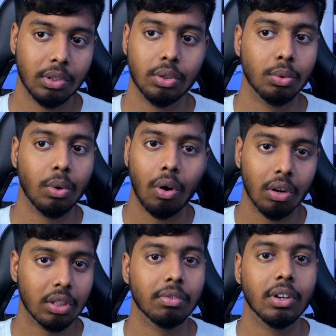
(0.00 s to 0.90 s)
do
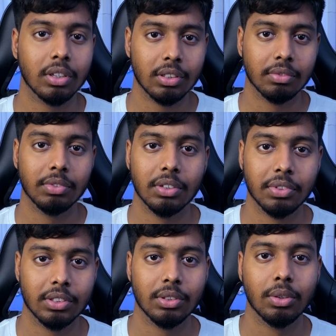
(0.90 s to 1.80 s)
all the work in
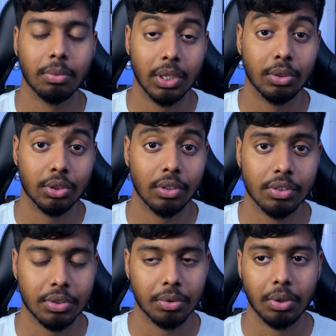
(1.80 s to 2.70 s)
VFX you know when you join a
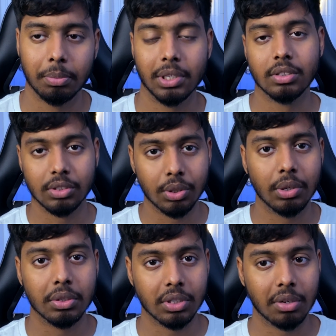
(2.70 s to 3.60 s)
studio because
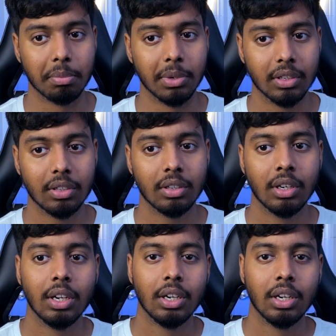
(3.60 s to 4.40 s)
studios are bigger